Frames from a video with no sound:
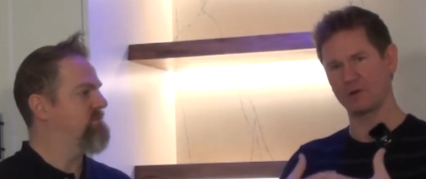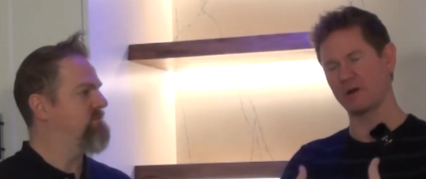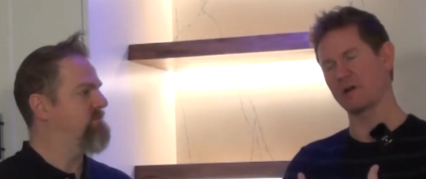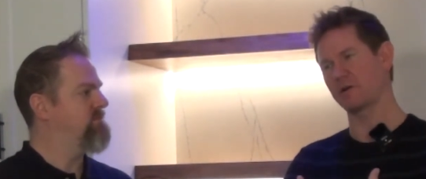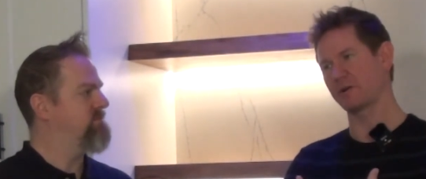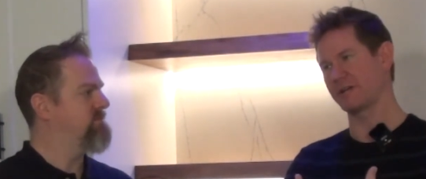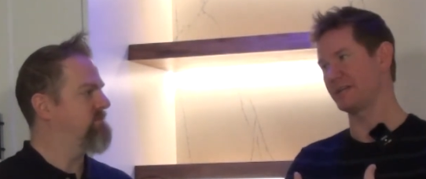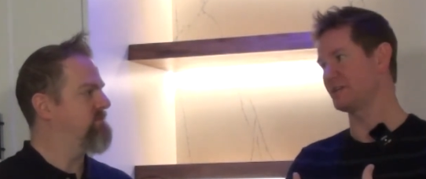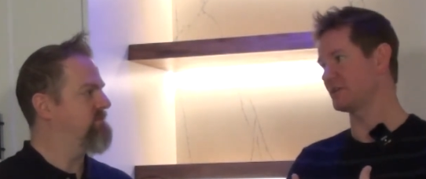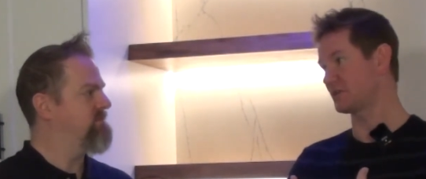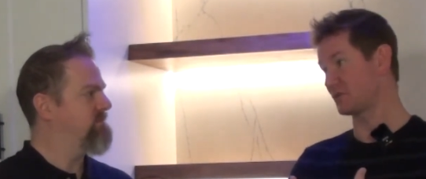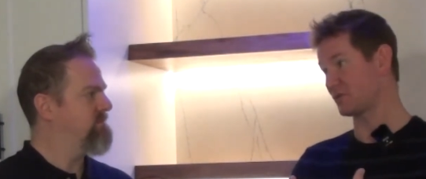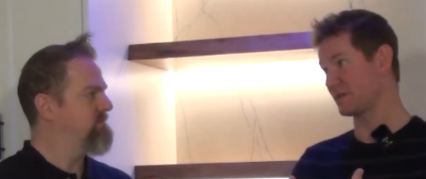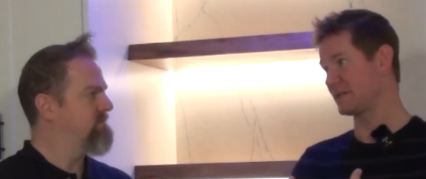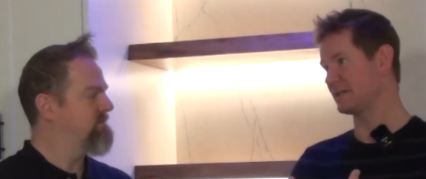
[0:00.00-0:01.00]
Speaker 1: for our
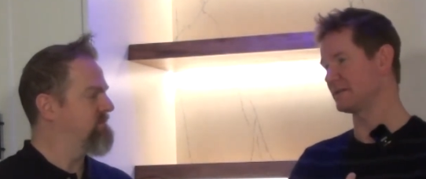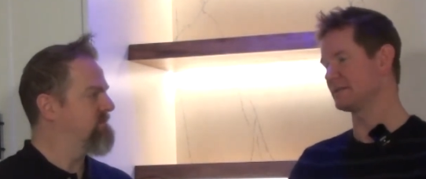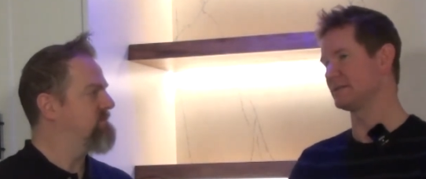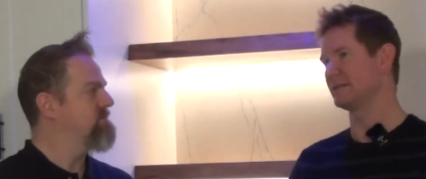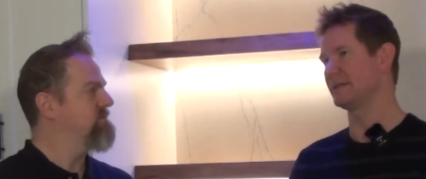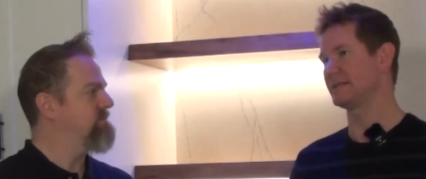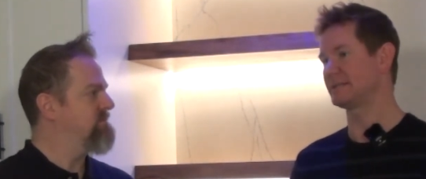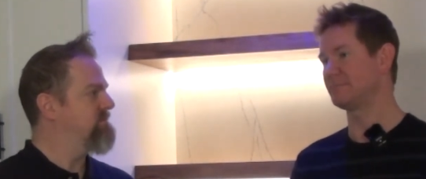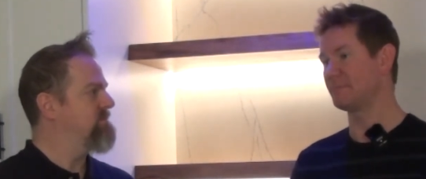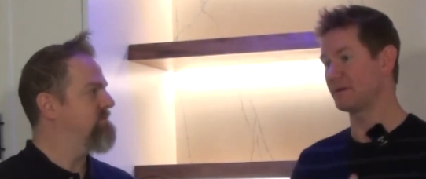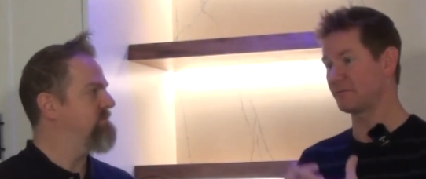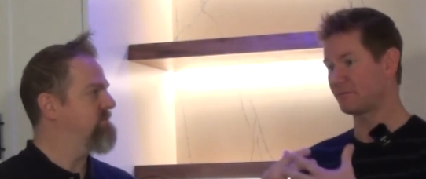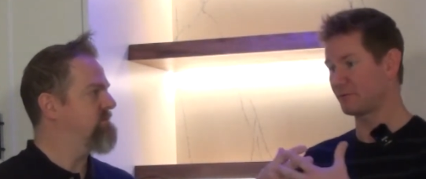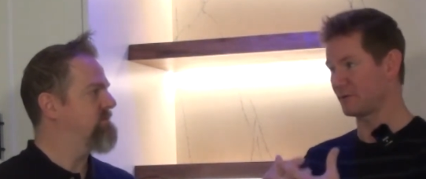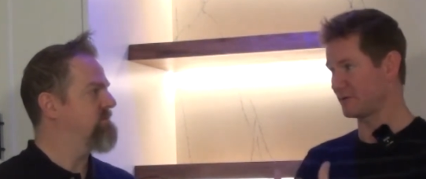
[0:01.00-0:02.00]
industry. It's
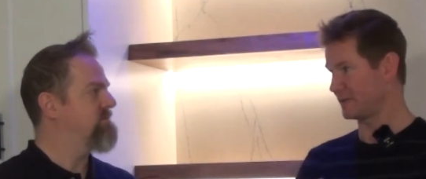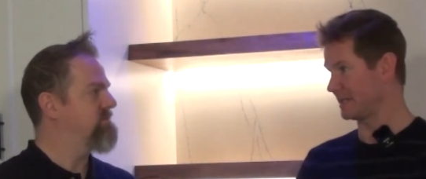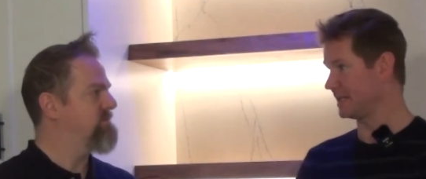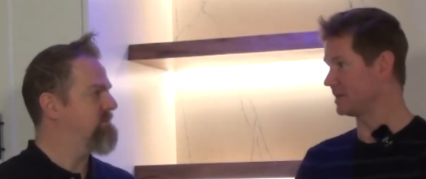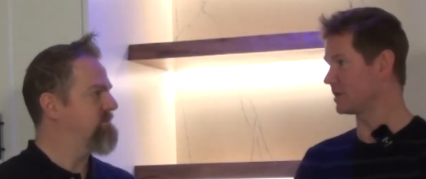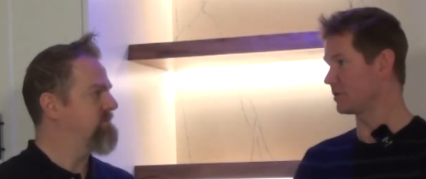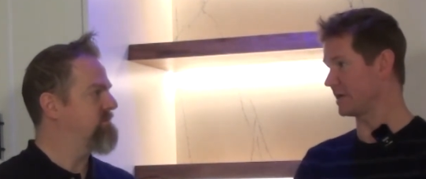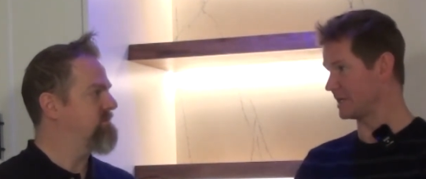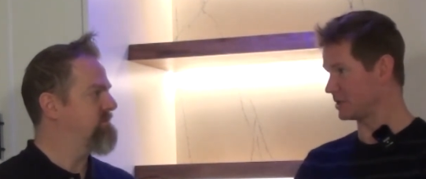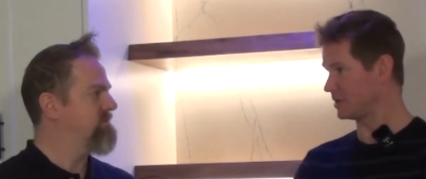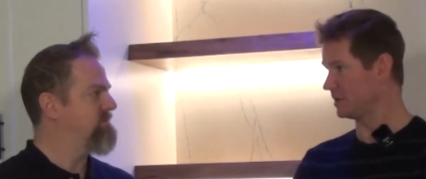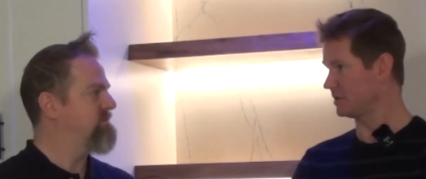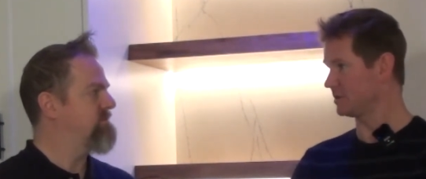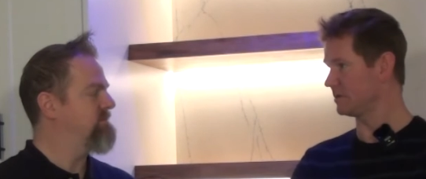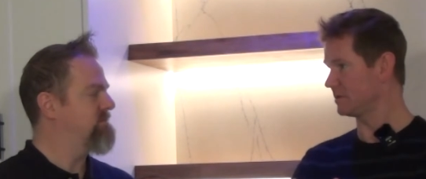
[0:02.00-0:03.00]
meant for the
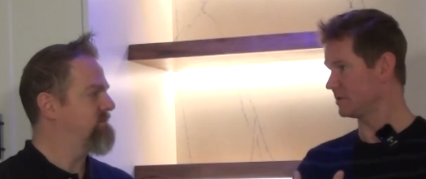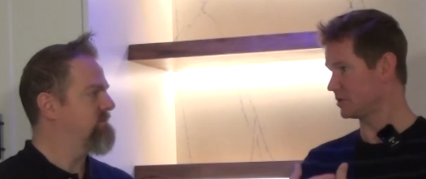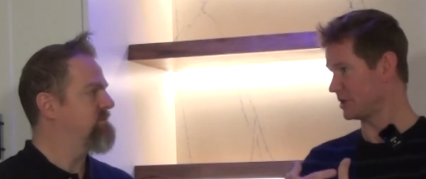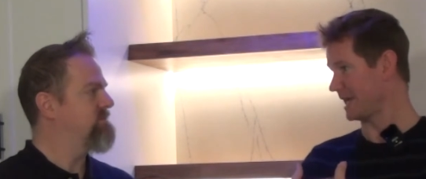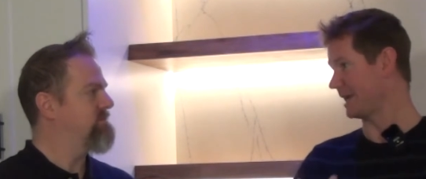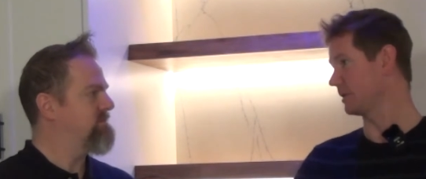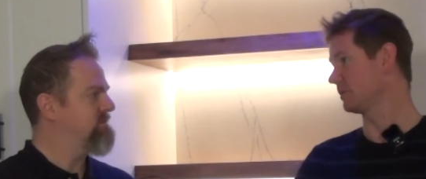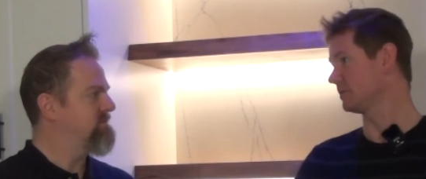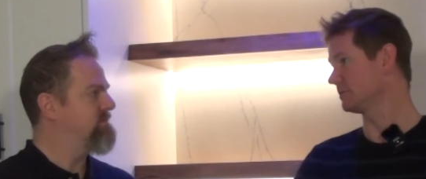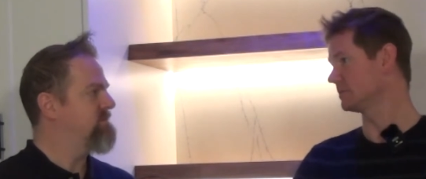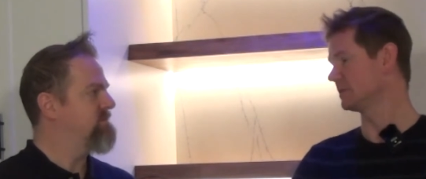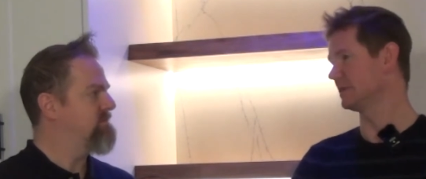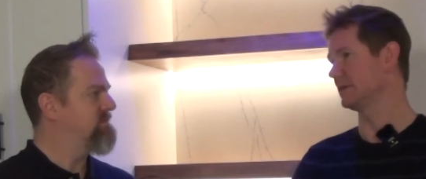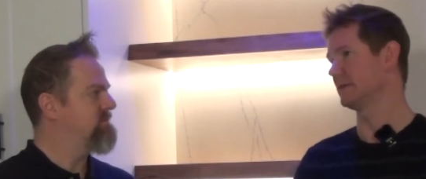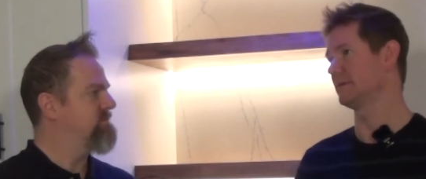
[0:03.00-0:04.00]
integration channel
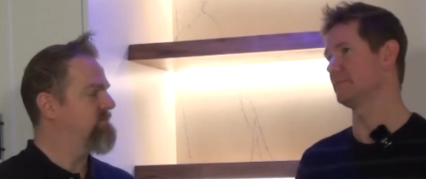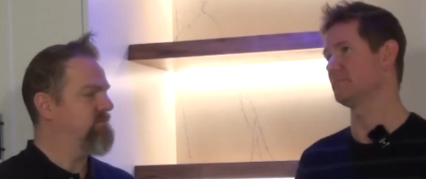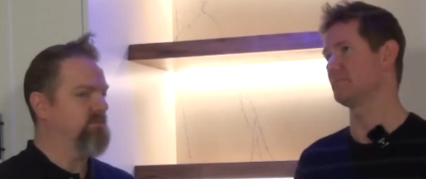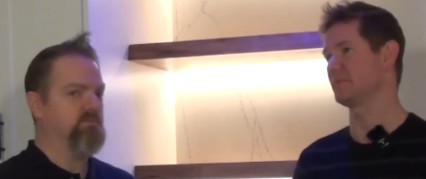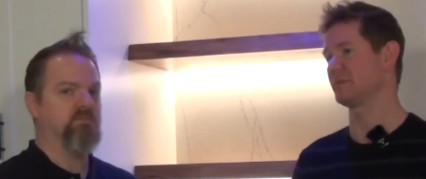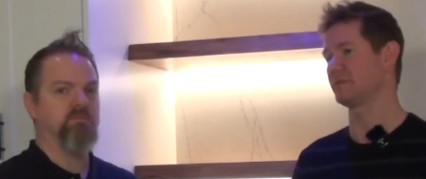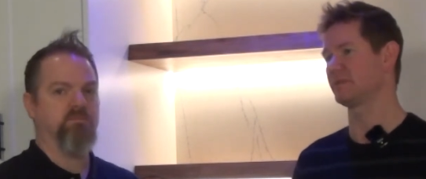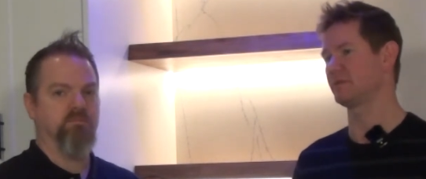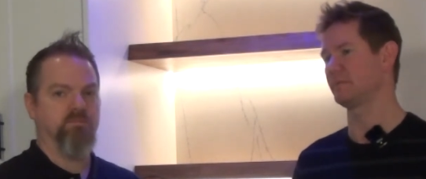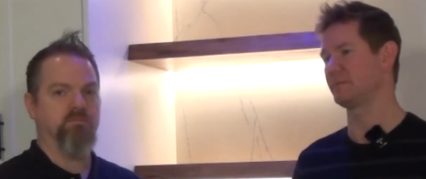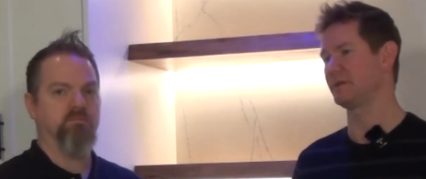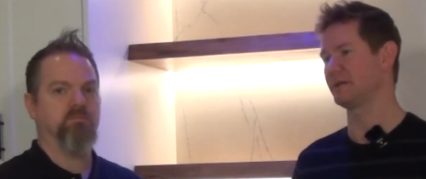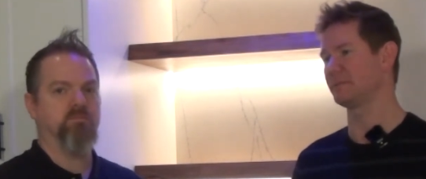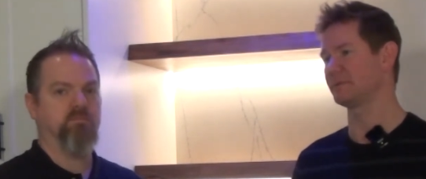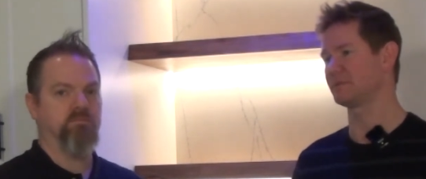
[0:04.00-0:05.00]
um, to
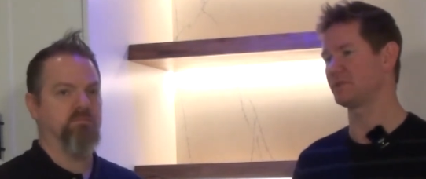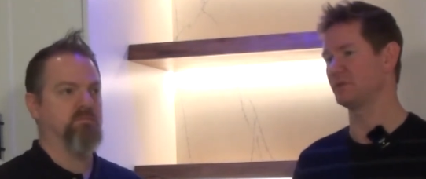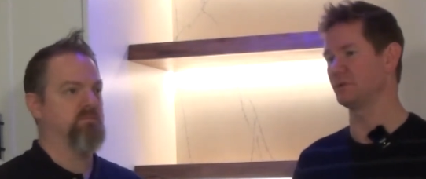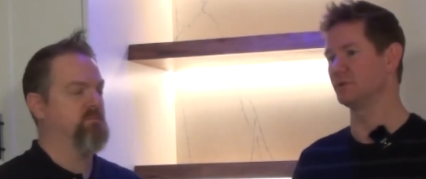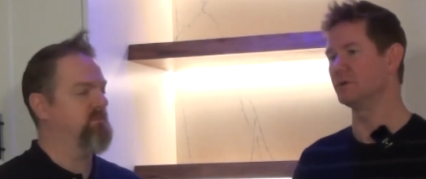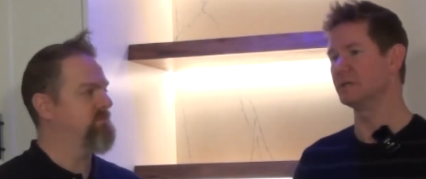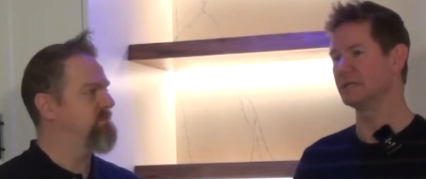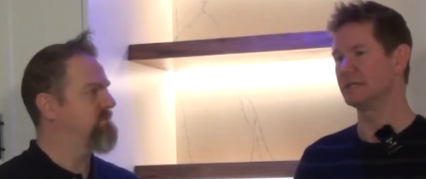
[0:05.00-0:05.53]
be able to